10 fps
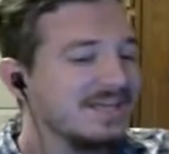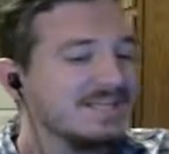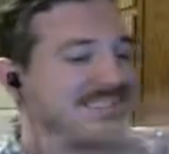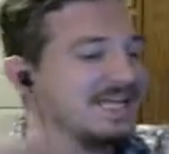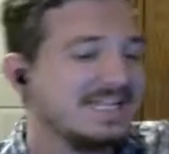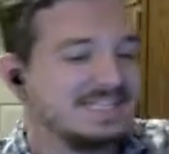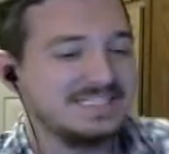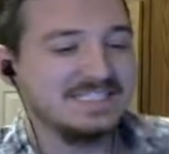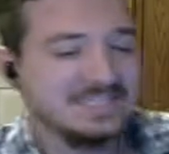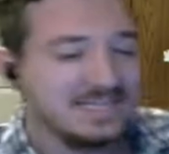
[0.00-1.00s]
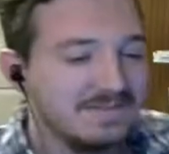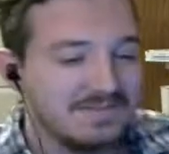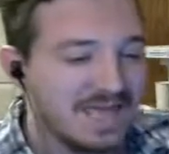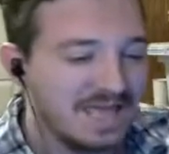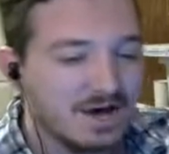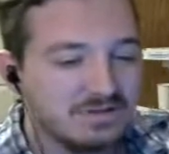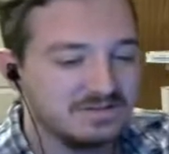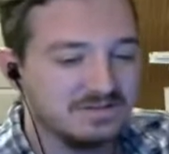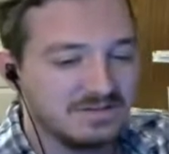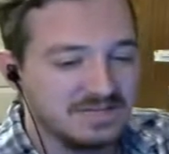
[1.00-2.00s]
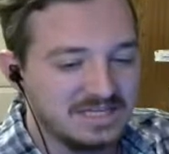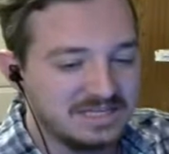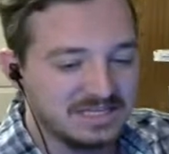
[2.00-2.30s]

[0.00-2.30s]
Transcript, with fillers: intelligent if they also think